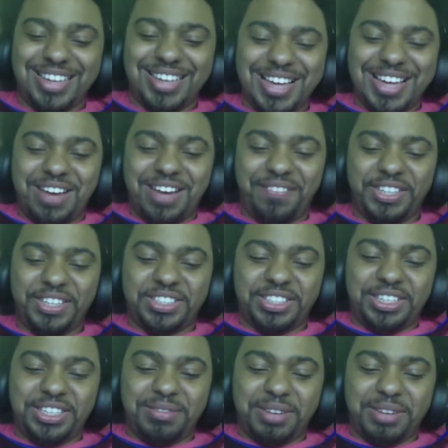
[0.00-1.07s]

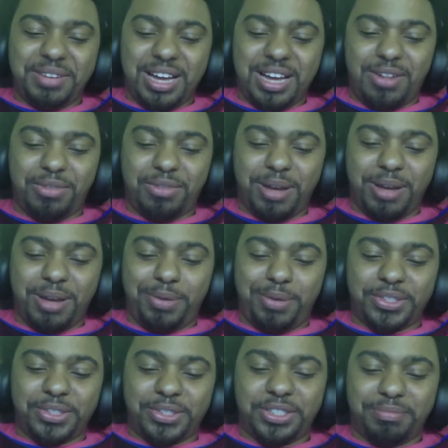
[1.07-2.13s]
Eventually, I'll
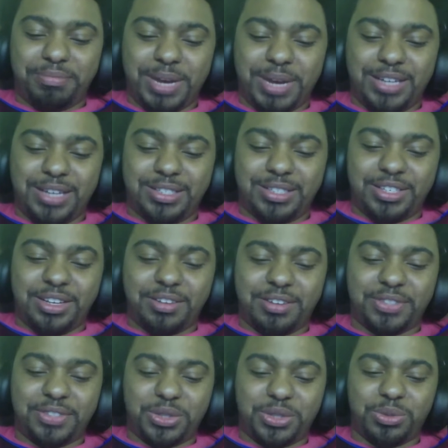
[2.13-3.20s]
post my stuff
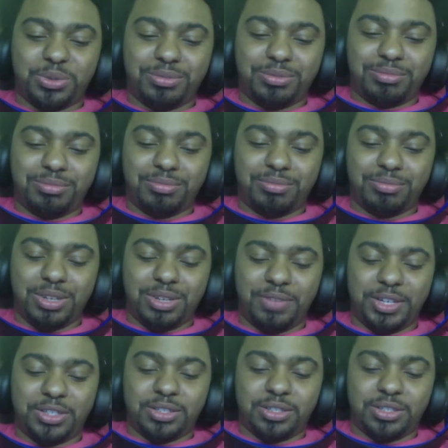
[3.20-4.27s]
soon.
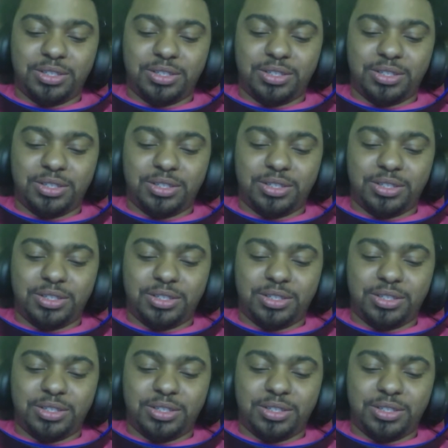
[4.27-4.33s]
Eventually,